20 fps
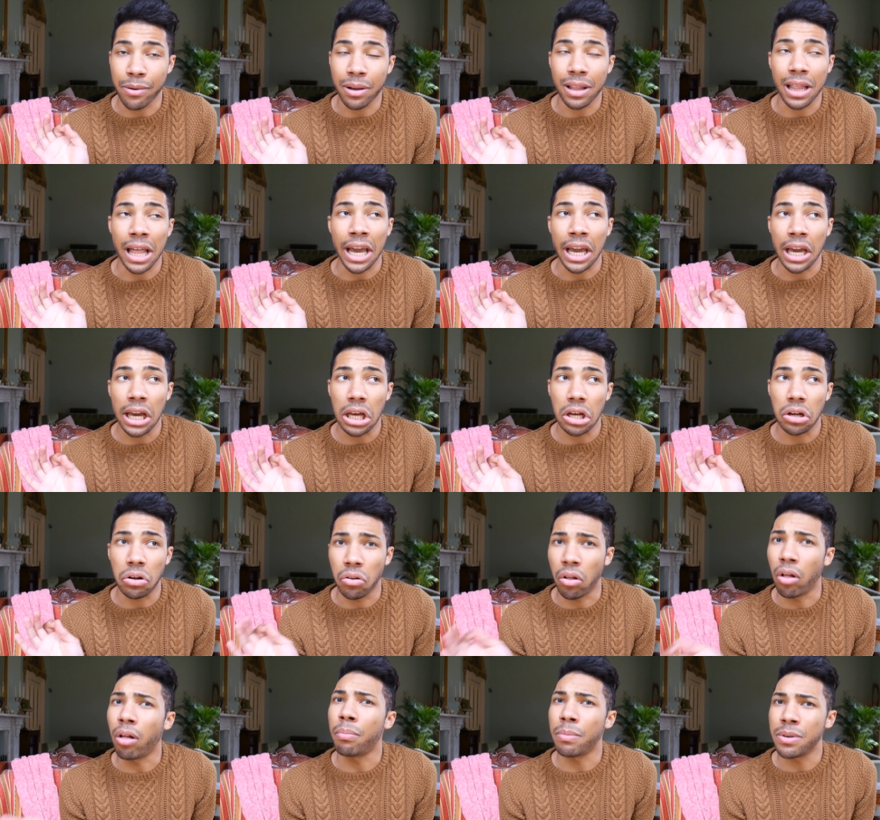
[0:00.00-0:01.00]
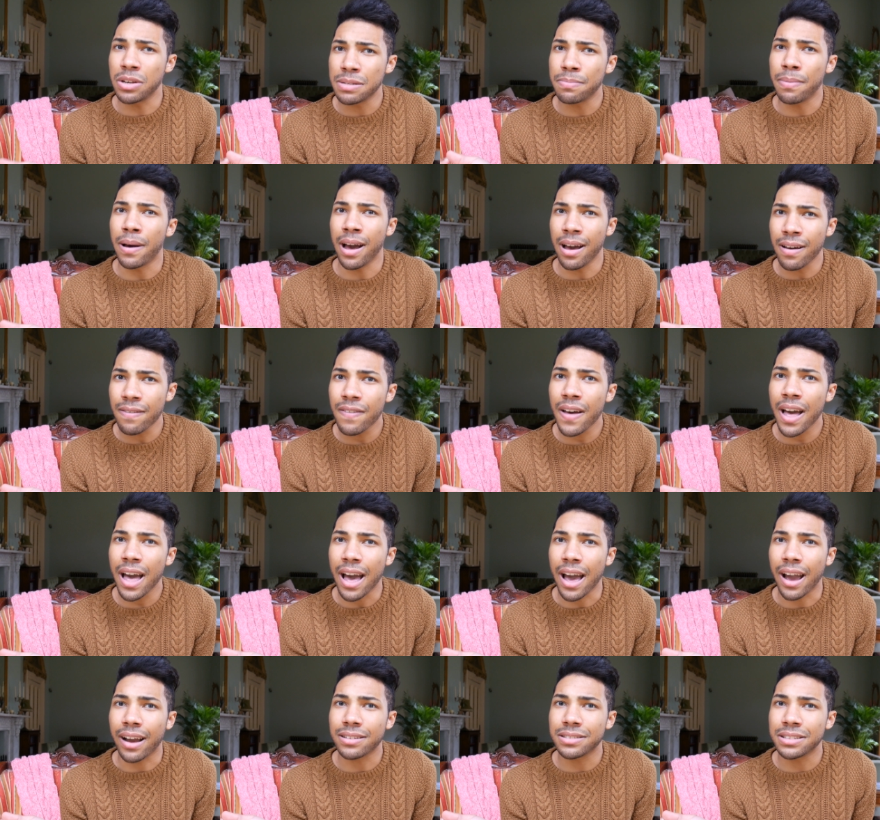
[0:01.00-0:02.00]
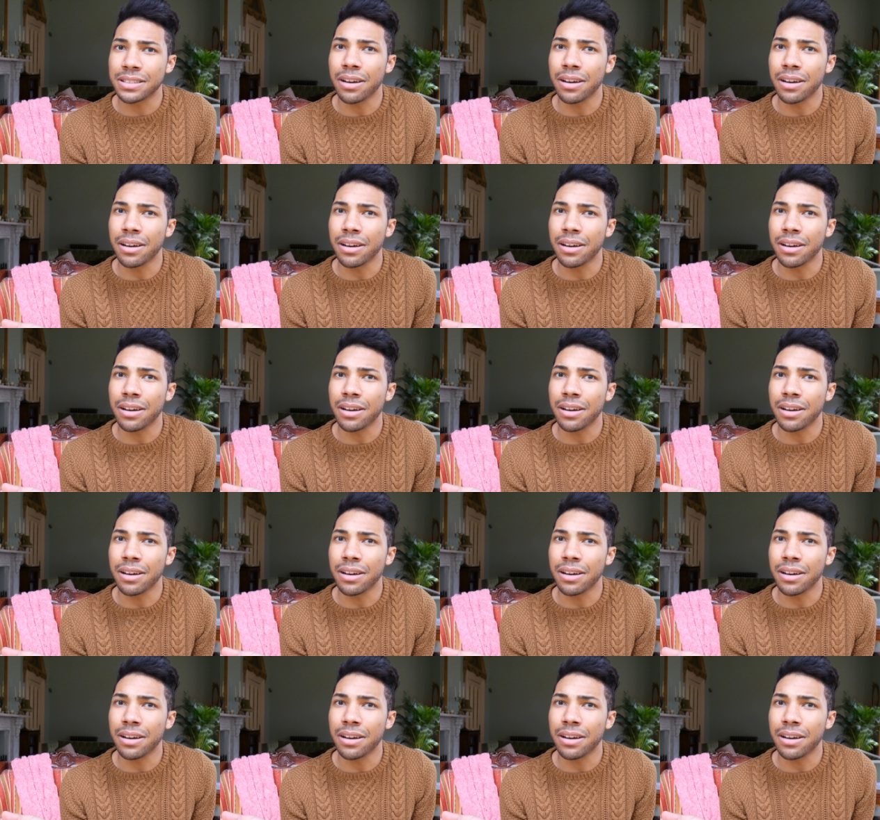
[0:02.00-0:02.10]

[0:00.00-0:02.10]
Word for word: were like almost perfect.